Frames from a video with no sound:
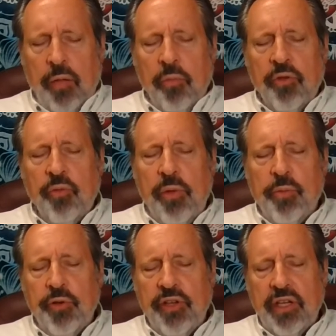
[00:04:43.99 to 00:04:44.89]
But we
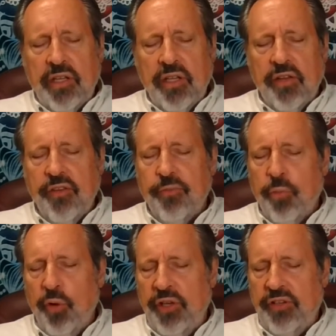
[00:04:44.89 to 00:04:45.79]
predict at this
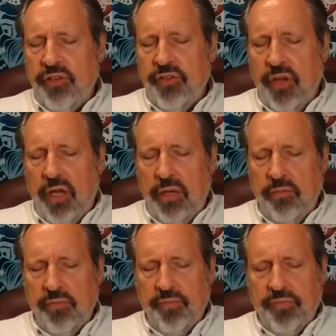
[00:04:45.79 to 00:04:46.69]
point in
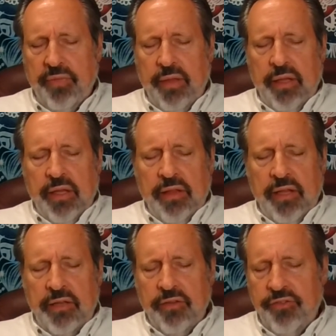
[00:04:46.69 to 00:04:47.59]
time
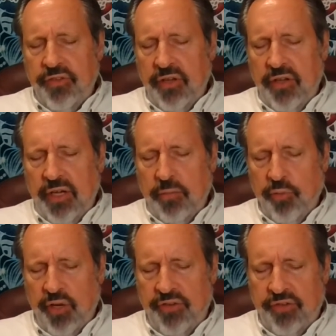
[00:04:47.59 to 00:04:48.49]
that the sitting
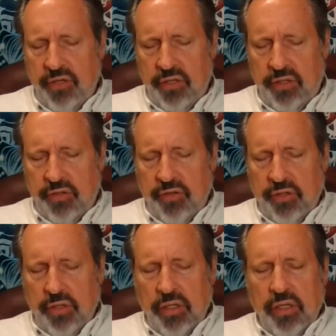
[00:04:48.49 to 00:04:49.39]
president
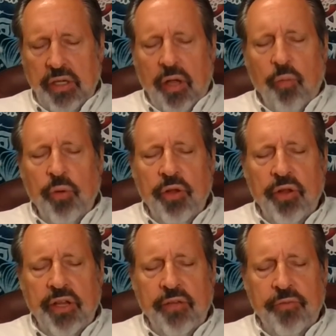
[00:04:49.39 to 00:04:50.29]

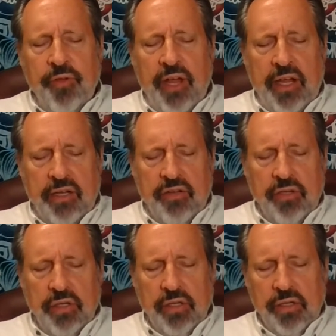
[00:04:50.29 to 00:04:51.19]
will in fact
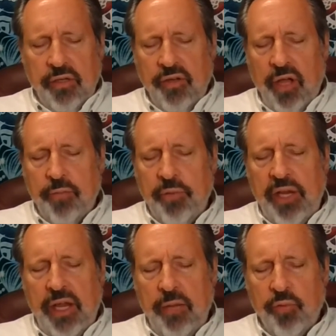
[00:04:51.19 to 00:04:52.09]
not
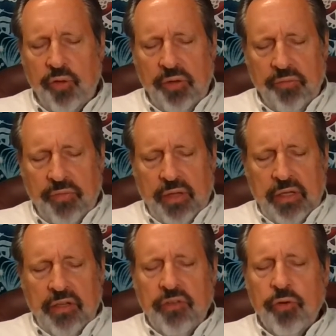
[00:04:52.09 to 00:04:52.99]
be able
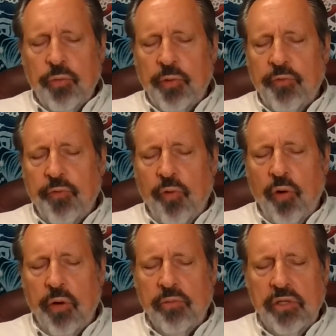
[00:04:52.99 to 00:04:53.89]
to
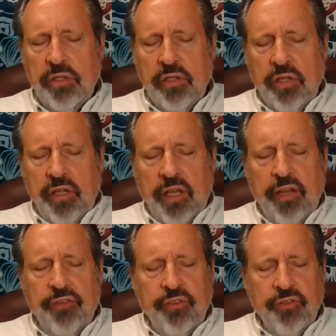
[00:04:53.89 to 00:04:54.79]
perform
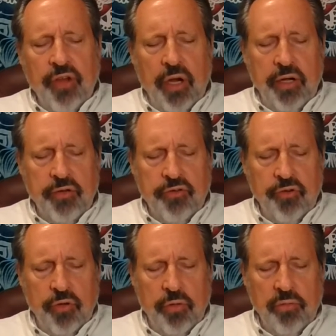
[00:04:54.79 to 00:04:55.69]
his entire
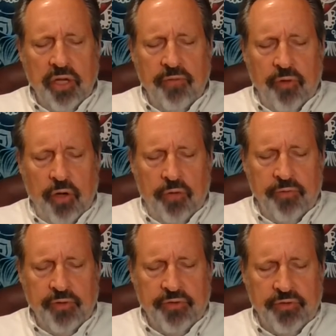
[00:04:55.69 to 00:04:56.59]
term of
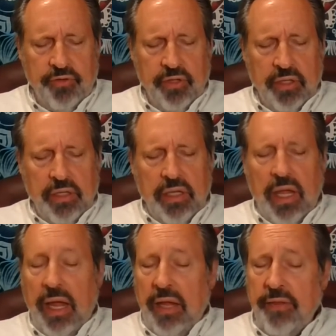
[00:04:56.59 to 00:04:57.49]
office,
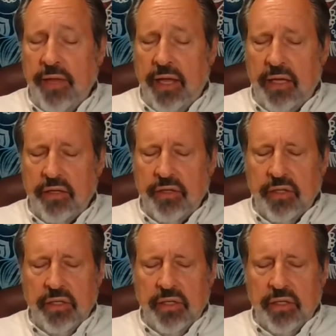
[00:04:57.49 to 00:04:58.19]
and that